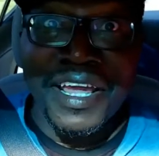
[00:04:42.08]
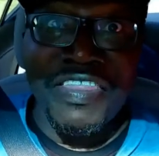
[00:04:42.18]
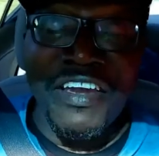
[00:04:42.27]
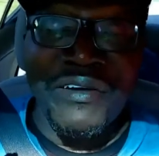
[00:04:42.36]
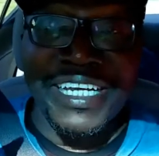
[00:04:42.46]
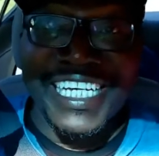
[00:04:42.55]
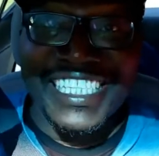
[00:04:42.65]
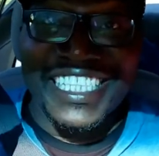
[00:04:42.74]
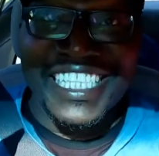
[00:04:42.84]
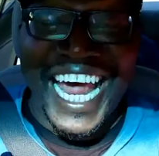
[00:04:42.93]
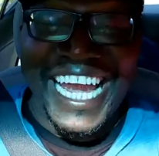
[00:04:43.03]
There is a
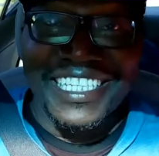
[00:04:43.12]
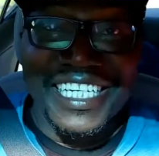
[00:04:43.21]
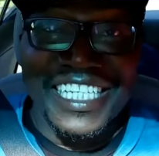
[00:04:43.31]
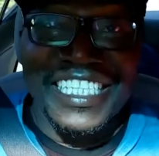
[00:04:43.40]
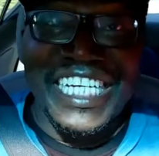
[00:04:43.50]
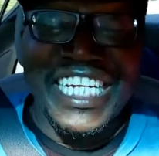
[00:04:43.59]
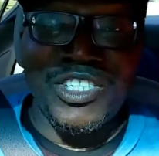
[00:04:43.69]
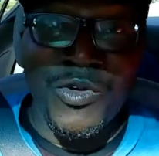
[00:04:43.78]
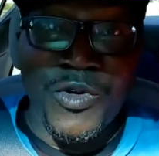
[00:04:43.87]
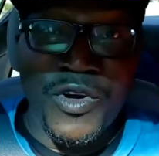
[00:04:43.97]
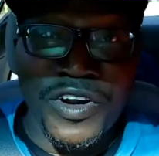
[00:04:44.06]
slight
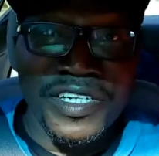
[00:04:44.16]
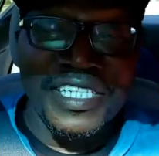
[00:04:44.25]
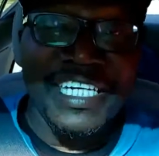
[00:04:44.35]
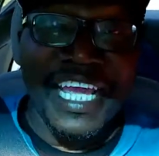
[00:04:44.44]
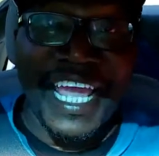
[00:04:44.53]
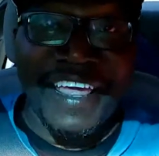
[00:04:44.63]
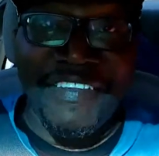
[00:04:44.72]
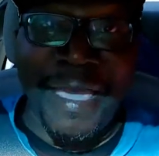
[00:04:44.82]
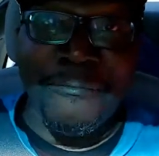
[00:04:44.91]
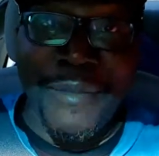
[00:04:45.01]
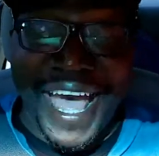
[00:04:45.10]
detour in
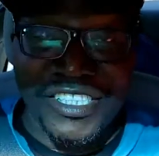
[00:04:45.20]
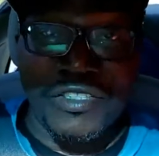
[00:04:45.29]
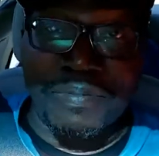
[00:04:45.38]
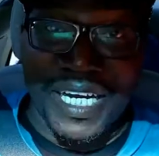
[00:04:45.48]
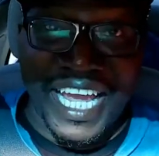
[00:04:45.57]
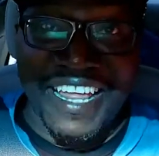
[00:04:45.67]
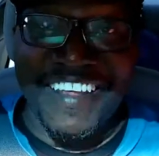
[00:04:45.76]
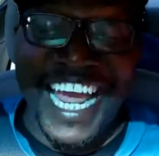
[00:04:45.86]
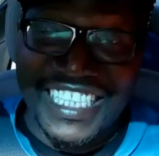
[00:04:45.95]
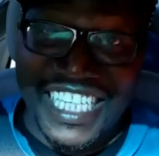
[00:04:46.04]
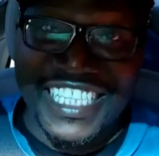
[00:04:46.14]
that master plan that
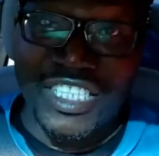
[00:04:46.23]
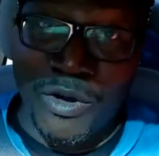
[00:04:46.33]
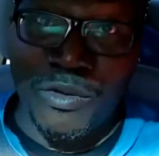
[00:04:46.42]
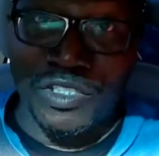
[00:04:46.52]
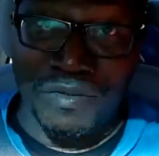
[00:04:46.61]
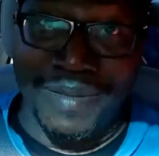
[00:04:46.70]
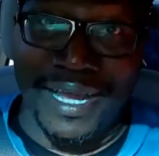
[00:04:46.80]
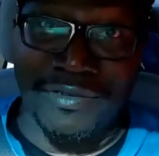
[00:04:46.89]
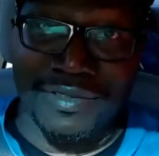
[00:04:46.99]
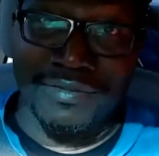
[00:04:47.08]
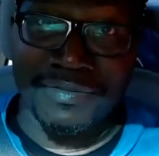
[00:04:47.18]
I just told you about.
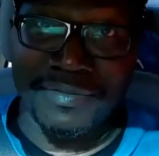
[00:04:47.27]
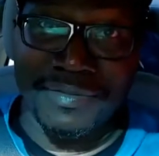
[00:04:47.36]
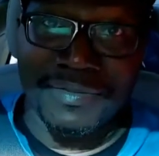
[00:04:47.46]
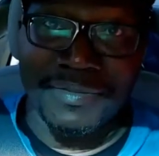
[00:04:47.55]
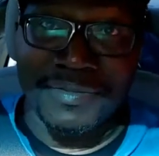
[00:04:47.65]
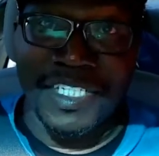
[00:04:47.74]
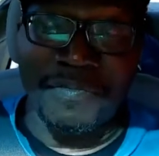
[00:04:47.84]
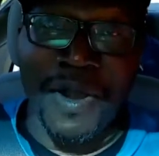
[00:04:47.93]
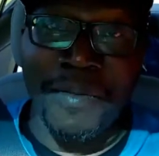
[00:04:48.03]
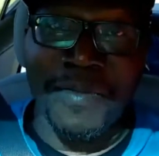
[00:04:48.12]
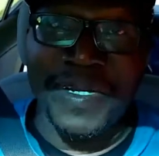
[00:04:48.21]

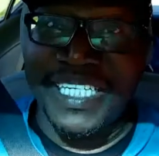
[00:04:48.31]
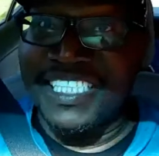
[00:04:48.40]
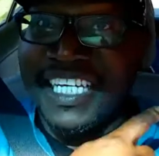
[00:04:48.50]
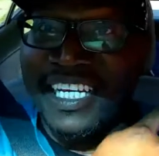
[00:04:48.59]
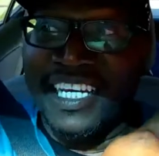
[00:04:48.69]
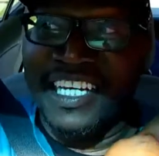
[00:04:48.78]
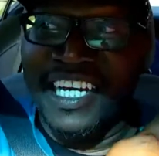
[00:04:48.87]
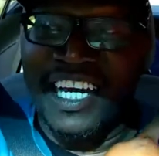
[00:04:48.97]
Probably see an